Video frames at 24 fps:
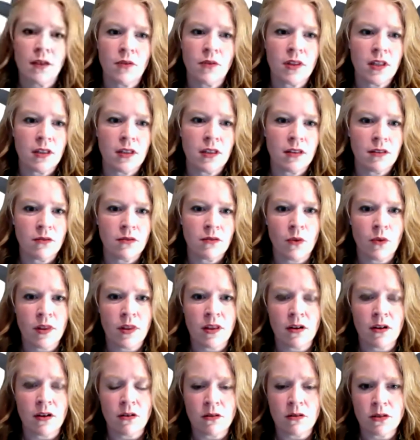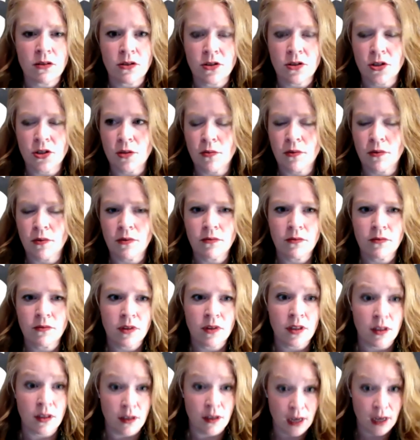the the way that it alters your
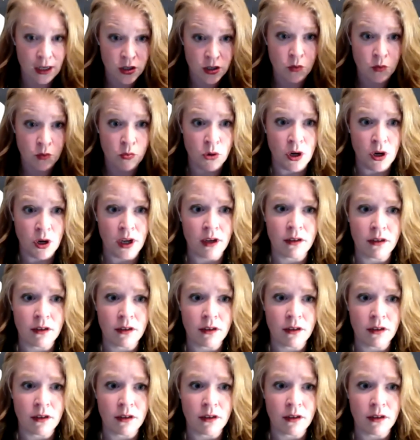the actual brain.